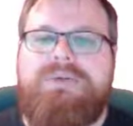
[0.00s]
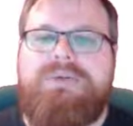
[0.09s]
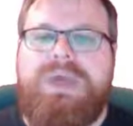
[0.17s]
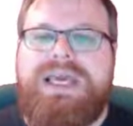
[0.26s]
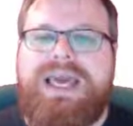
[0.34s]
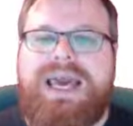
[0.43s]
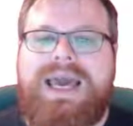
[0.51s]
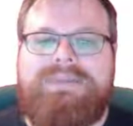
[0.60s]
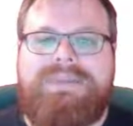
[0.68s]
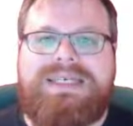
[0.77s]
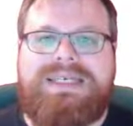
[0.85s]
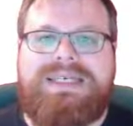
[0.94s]
we
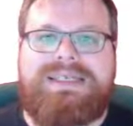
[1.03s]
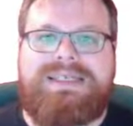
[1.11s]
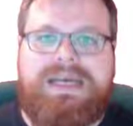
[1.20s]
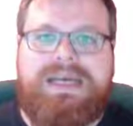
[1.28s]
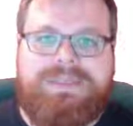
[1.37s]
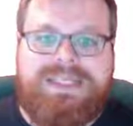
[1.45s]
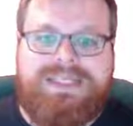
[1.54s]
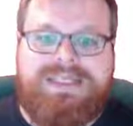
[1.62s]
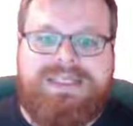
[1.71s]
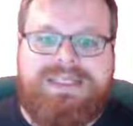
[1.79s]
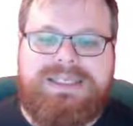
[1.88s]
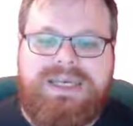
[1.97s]
can mix the
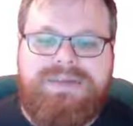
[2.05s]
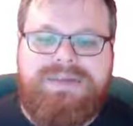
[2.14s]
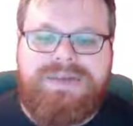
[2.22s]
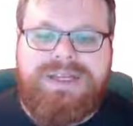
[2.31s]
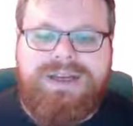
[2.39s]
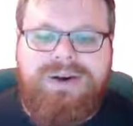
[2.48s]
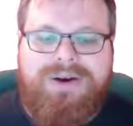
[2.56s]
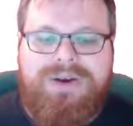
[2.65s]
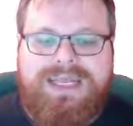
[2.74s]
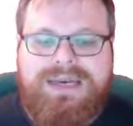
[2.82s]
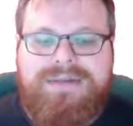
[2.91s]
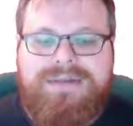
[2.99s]
substances if and
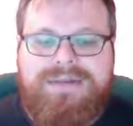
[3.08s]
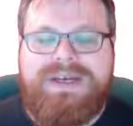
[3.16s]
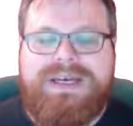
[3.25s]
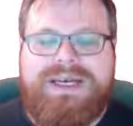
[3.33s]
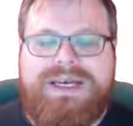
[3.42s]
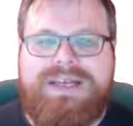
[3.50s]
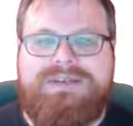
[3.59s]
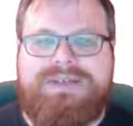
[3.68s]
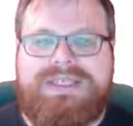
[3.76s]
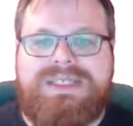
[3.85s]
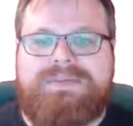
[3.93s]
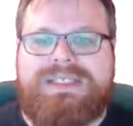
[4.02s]
only if a new
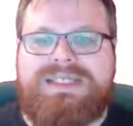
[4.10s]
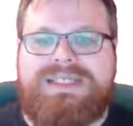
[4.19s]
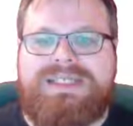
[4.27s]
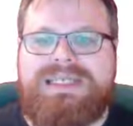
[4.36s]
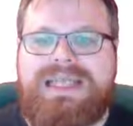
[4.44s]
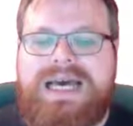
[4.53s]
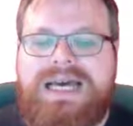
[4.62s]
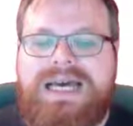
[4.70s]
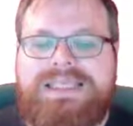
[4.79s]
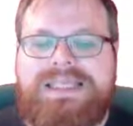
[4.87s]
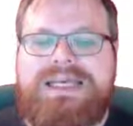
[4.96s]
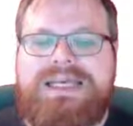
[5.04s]
substance
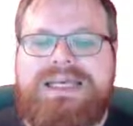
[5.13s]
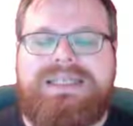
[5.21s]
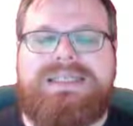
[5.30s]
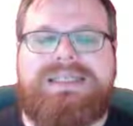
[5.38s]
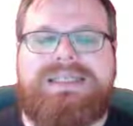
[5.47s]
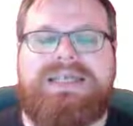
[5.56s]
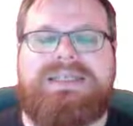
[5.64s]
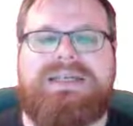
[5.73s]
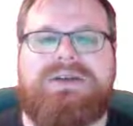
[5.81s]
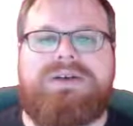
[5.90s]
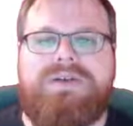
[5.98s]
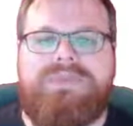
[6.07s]
lies inside the
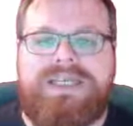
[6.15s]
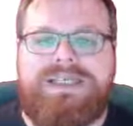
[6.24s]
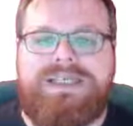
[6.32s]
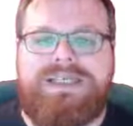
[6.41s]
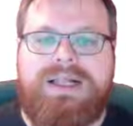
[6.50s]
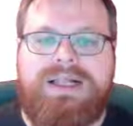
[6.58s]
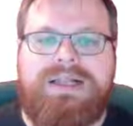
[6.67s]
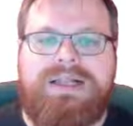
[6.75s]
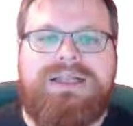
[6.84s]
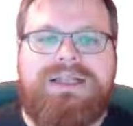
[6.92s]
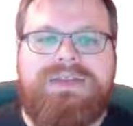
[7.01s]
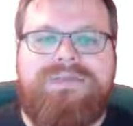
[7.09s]
convex hull
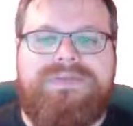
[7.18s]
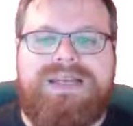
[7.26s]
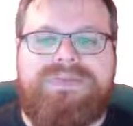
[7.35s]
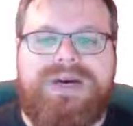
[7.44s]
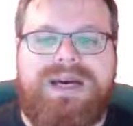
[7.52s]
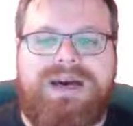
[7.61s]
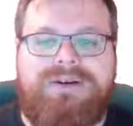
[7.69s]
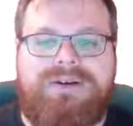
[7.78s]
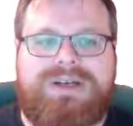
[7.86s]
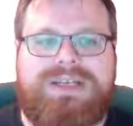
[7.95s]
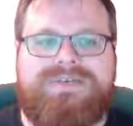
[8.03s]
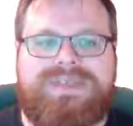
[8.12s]
defined by
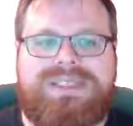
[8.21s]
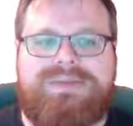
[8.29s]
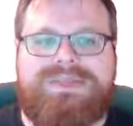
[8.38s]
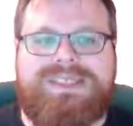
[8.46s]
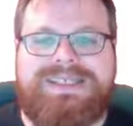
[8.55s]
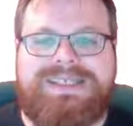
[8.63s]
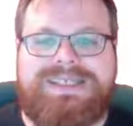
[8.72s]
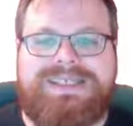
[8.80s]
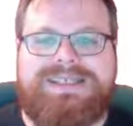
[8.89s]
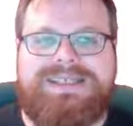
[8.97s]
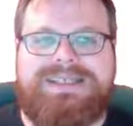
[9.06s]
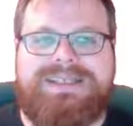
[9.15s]
our given
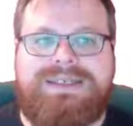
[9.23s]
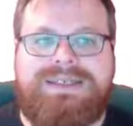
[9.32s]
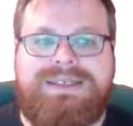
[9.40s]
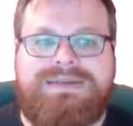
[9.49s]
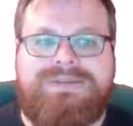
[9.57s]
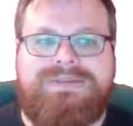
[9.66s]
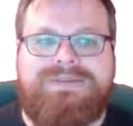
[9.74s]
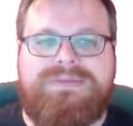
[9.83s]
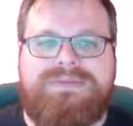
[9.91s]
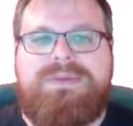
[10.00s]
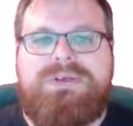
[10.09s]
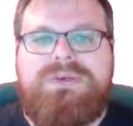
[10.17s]
substances.
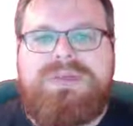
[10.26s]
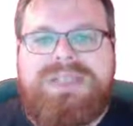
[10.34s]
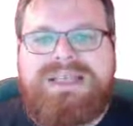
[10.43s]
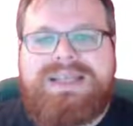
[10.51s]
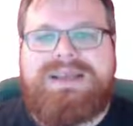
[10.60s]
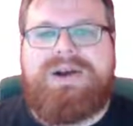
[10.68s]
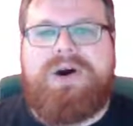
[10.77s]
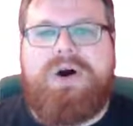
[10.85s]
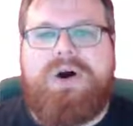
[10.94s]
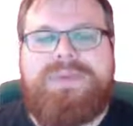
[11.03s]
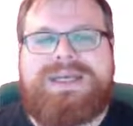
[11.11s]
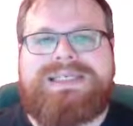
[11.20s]
Using the
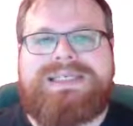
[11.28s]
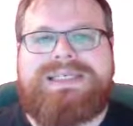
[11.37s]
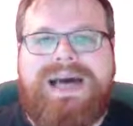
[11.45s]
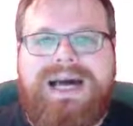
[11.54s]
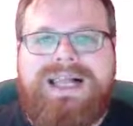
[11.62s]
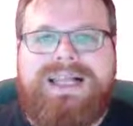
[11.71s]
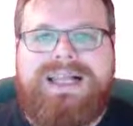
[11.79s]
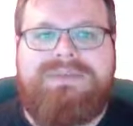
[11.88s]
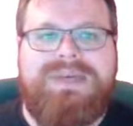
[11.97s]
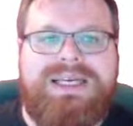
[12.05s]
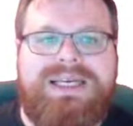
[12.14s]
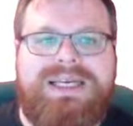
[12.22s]
convex hull,
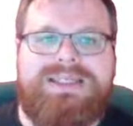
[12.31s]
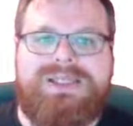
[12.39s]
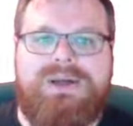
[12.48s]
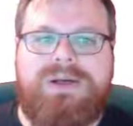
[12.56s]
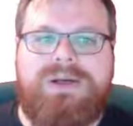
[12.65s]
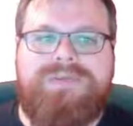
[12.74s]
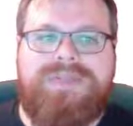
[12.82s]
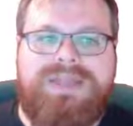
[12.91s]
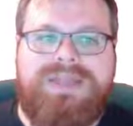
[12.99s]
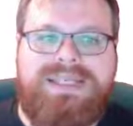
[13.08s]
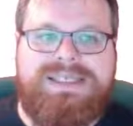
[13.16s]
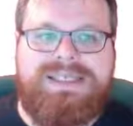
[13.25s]
we can solve
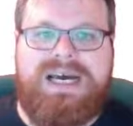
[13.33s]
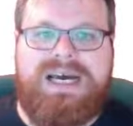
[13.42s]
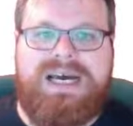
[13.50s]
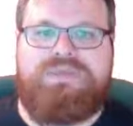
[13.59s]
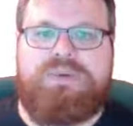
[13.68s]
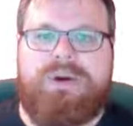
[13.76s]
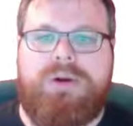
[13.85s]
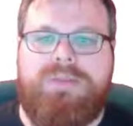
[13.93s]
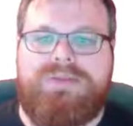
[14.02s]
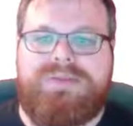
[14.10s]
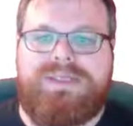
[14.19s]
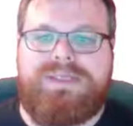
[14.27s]
these type of
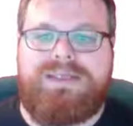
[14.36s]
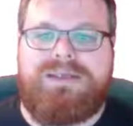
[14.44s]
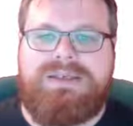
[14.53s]
problems.